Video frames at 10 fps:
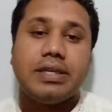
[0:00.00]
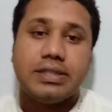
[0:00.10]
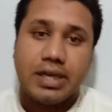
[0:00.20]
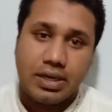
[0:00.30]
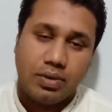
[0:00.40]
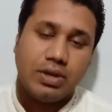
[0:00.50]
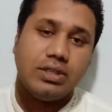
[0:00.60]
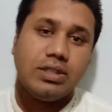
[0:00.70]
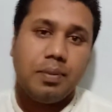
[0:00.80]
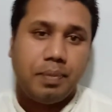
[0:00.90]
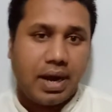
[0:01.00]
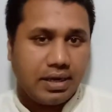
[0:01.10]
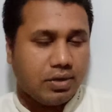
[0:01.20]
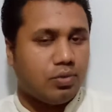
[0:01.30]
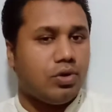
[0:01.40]
chart. What is the
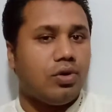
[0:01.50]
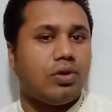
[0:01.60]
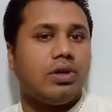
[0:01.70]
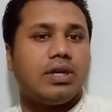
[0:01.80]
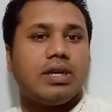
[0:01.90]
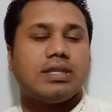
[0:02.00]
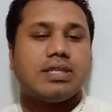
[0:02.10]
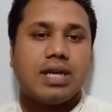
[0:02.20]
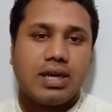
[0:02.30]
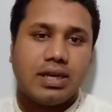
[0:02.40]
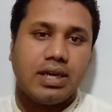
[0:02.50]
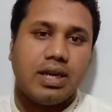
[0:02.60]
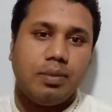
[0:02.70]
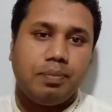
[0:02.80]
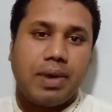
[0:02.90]
pi? We know in a
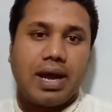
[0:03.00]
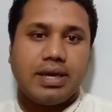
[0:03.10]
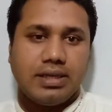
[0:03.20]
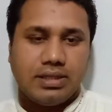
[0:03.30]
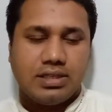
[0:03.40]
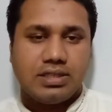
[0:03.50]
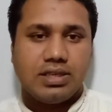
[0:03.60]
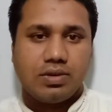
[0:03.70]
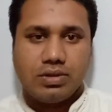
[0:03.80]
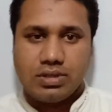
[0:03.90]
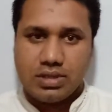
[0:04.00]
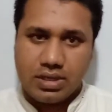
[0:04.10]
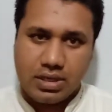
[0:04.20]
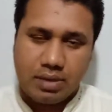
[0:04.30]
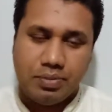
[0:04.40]
circle, pi, this is a
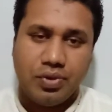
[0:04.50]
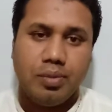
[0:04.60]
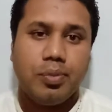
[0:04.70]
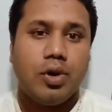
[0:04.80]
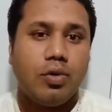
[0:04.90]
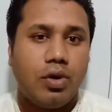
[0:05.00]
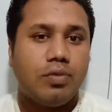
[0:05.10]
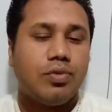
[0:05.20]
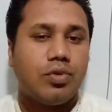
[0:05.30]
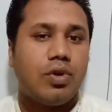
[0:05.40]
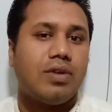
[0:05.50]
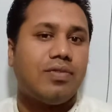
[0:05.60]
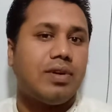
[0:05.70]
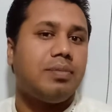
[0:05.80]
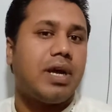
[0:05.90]
constant term
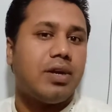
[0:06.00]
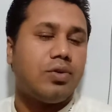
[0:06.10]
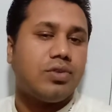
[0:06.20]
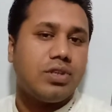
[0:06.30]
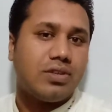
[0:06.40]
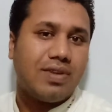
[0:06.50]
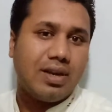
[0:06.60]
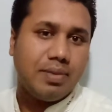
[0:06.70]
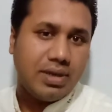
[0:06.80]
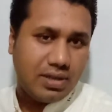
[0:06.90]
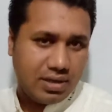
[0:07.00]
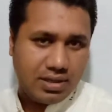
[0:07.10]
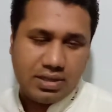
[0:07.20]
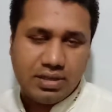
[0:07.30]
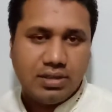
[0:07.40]
3.141592658.
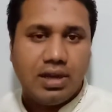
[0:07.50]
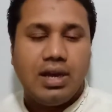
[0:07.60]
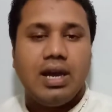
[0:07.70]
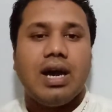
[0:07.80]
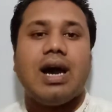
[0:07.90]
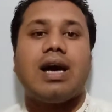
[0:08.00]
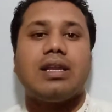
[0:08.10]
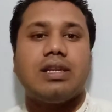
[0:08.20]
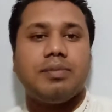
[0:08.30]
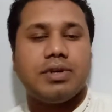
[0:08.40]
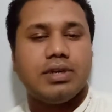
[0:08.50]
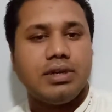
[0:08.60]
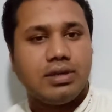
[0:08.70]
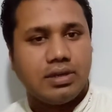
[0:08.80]
This is unlimited